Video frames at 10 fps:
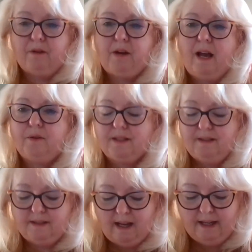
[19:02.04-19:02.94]
about how
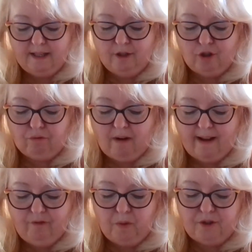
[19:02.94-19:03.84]
society is
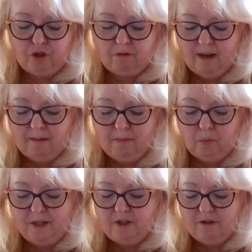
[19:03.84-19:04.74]
rife with trauma
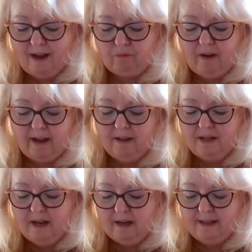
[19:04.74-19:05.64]
we do not
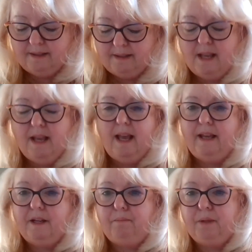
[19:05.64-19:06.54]
recognize
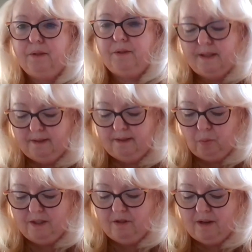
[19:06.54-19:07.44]
and abuses
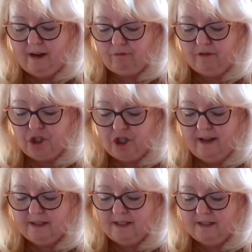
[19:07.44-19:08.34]
we do not
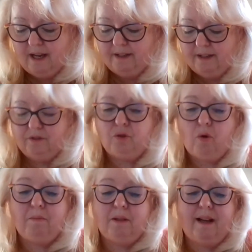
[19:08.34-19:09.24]
reject, titled
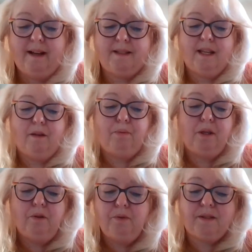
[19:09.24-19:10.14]
Normalizing
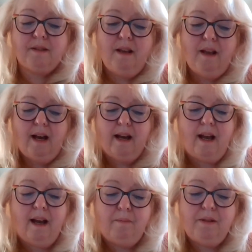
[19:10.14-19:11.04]
Abuse, a
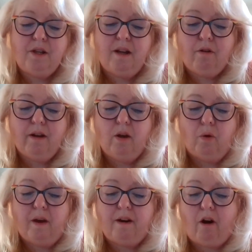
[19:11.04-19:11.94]
commentary
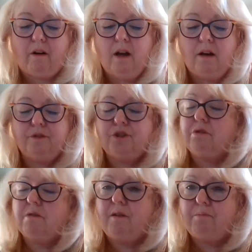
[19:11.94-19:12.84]
on our
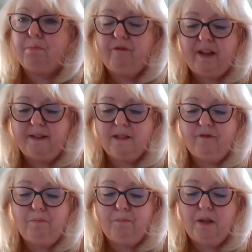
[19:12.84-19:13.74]
culture of
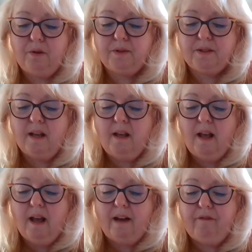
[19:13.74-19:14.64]
pervasive abuse.
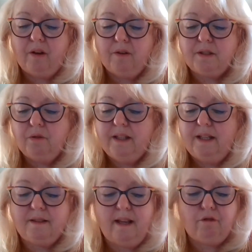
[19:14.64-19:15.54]
I've also
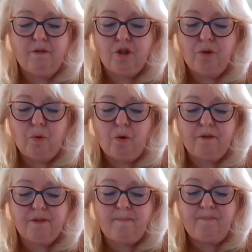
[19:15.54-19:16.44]
led sacred
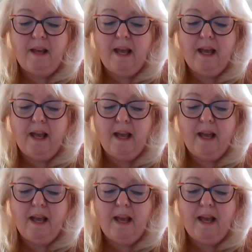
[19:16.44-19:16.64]
tours,